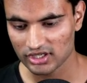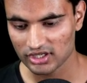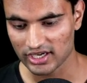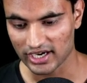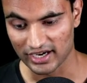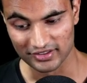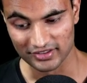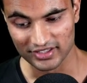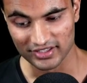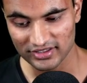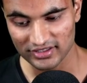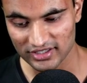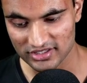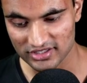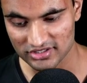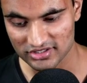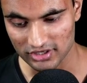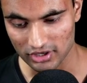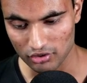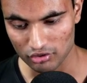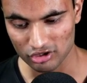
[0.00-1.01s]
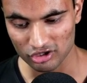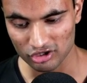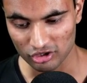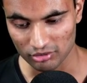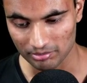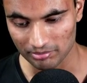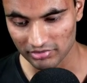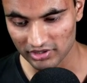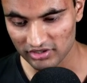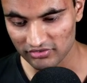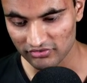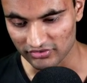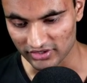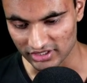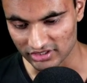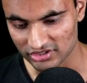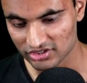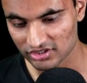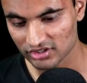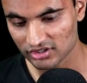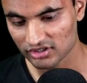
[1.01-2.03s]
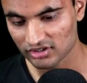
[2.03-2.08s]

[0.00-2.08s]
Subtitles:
And then there is the router.prefetch.